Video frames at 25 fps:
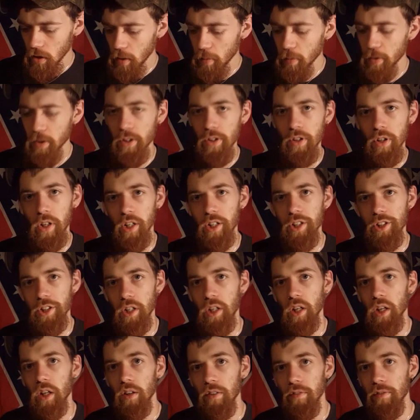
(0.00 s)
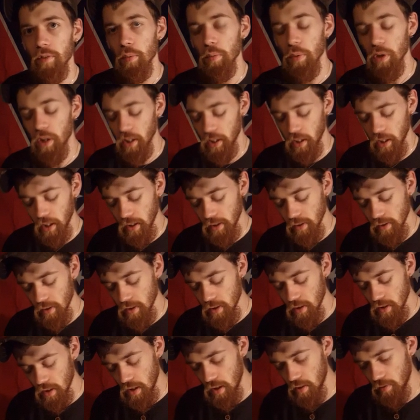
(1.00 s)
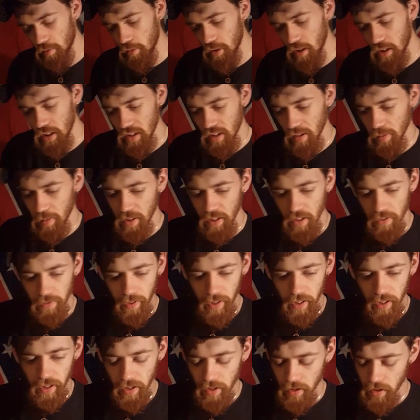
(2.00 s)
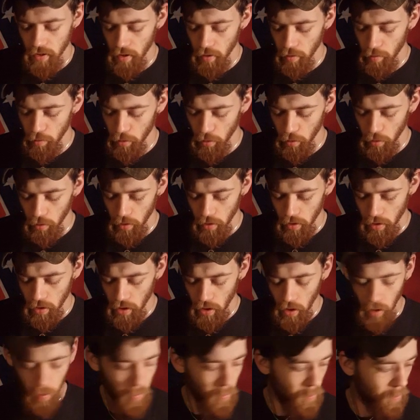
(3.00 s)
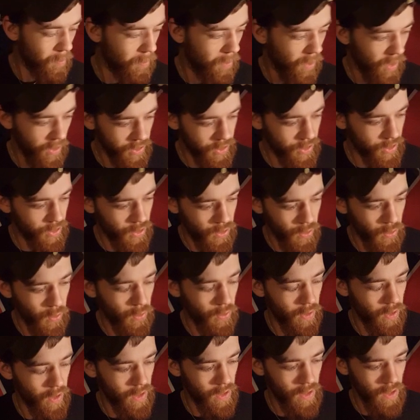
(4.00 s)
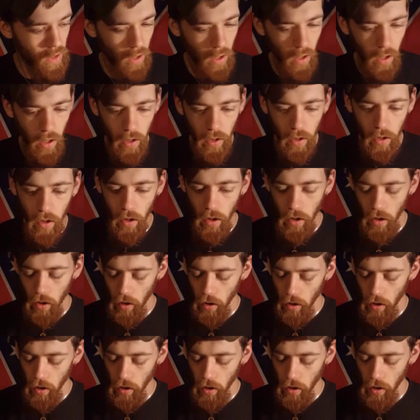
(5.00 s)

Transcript: demonstration gun for breakdowns and stuff because, I mean, it's fairly simple. There's not much to this gun.